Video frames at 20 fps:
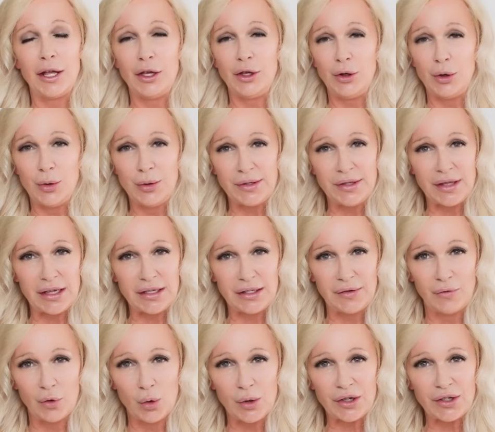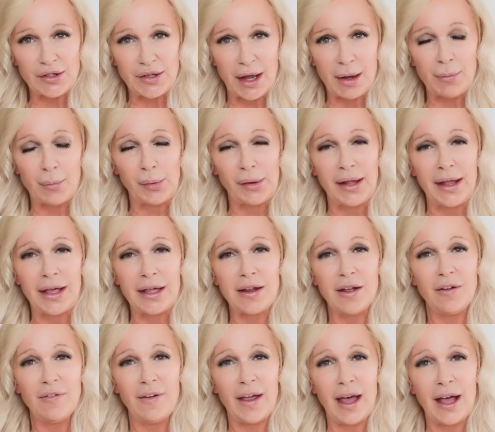use this 4-step plan
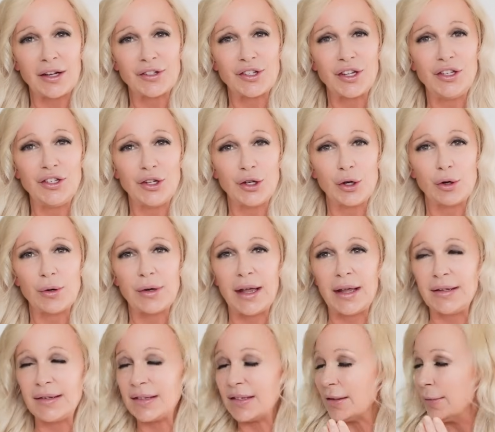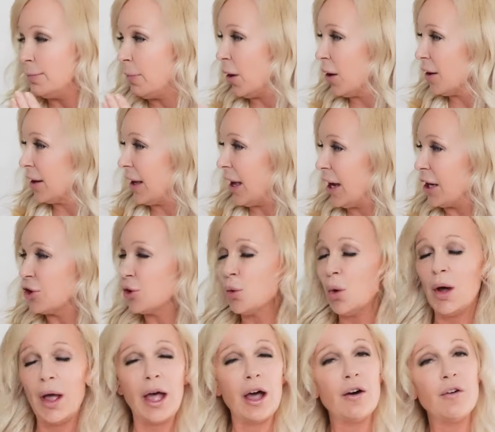of action to create smart
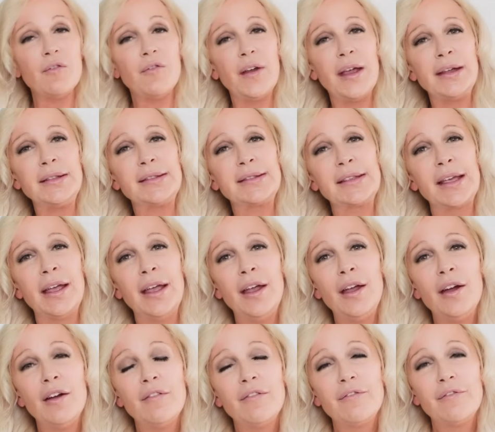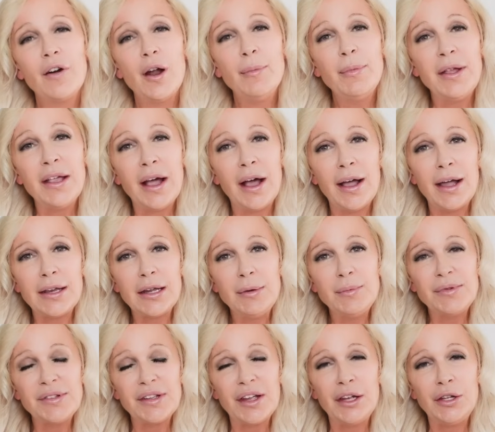casual outfits from the
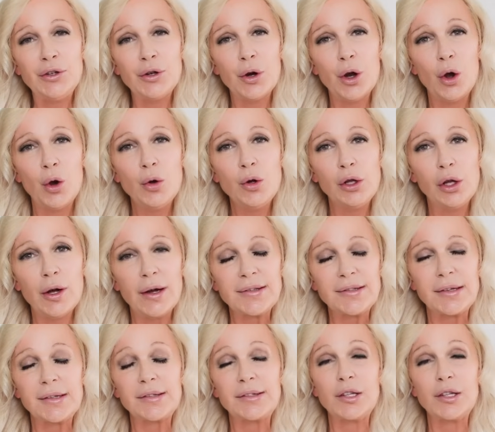items in your own closet.